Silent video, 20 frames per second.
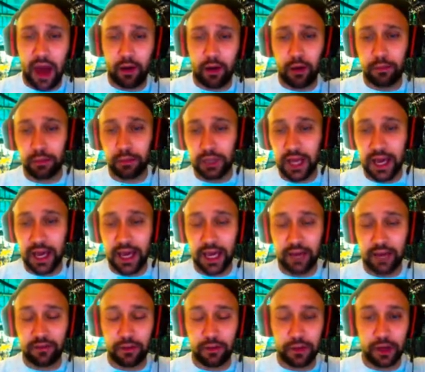playing, if
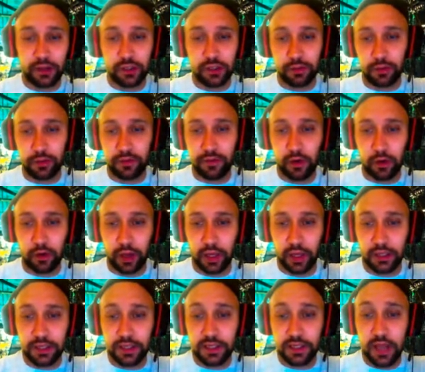I'm like super
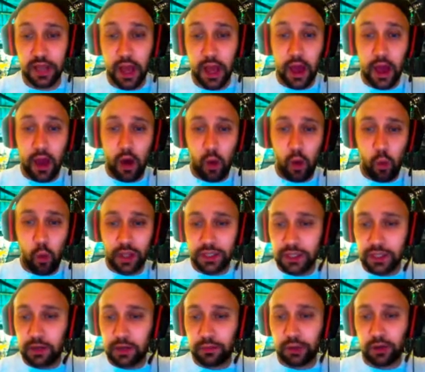focused, once in
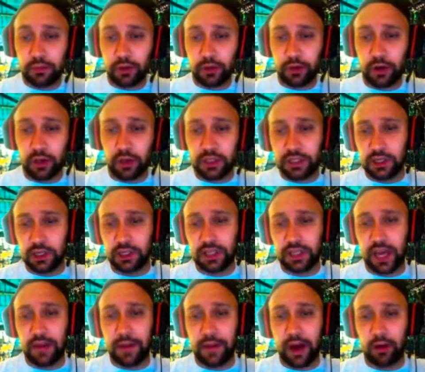a blue moon I'll still
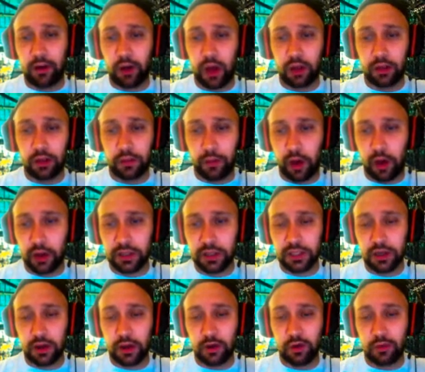time out on the boss
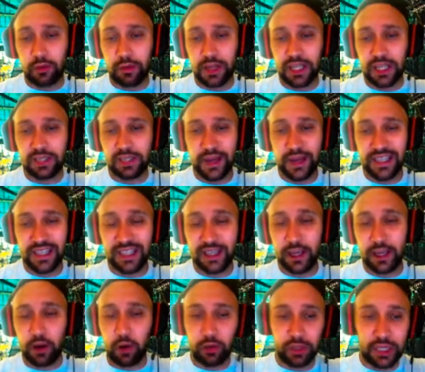node, but that's basically
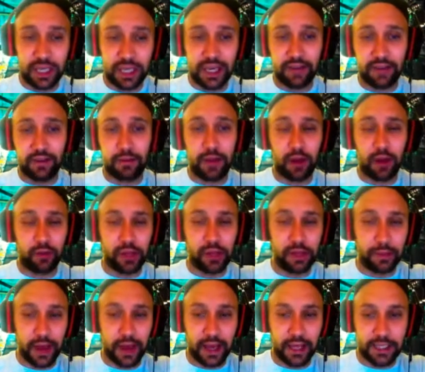only if I'm not really
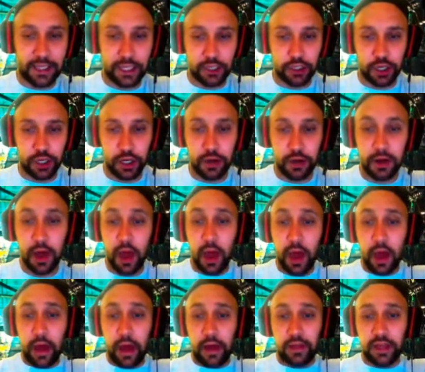paying attention.
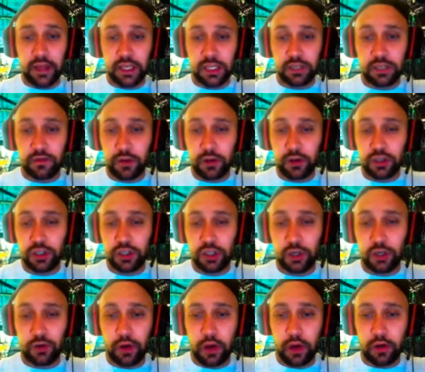These first 2
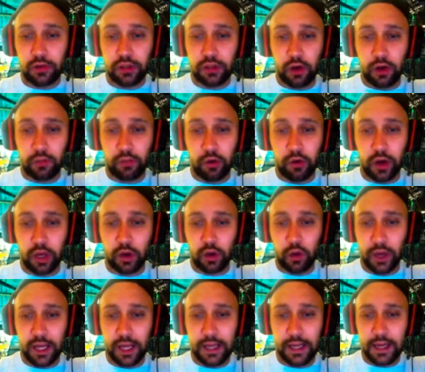nodes go pretty
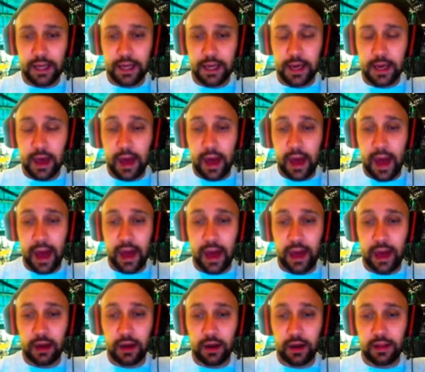quickly,
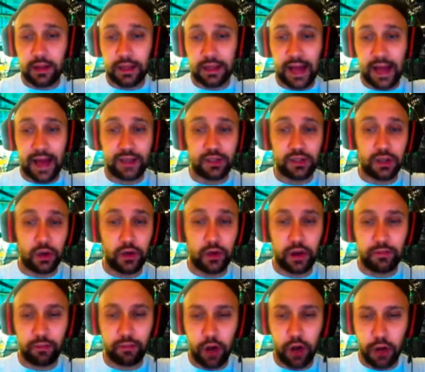and the last node I
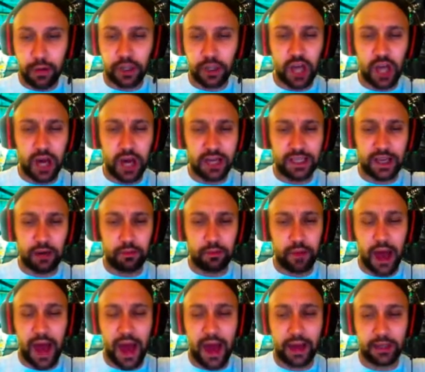pretty much got it down
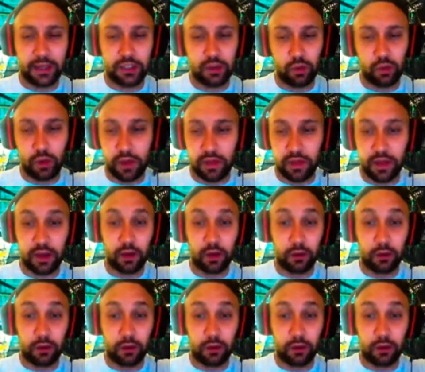packed with the old